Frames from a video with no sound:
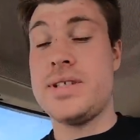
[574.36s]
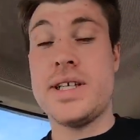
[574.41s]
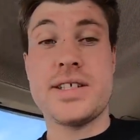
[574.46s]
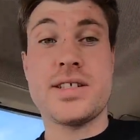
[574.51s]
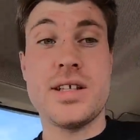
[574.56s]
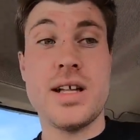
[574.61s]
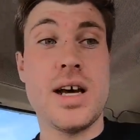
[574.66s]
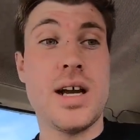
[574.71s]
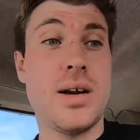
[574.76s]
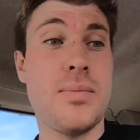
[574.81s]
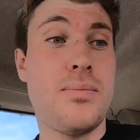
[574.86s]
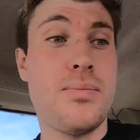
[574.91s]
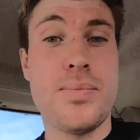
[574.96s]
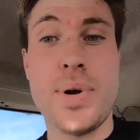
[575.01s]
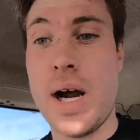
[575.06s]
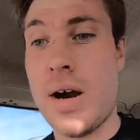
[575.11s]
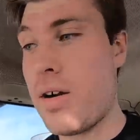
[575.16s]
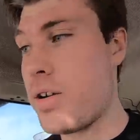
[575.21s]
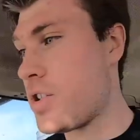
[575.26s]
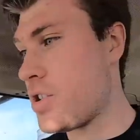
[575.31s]
Takes a lot of
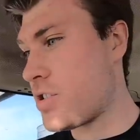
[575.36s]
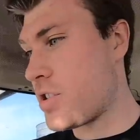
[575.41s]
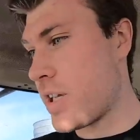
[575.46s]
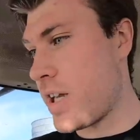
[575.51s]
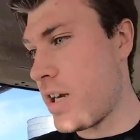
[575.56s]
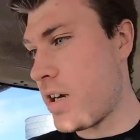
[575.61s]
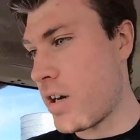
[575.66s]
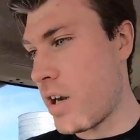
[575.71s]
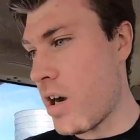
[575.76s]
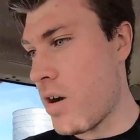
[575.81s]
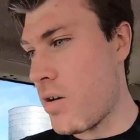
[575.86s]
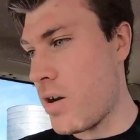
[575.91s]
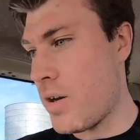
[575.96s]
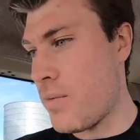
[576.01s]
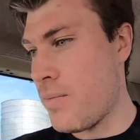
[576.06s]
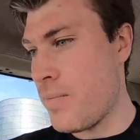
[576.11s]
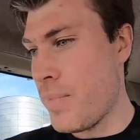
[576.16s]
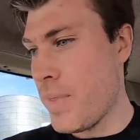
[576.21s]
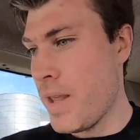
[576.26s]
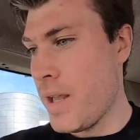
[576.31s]
power just to get her going.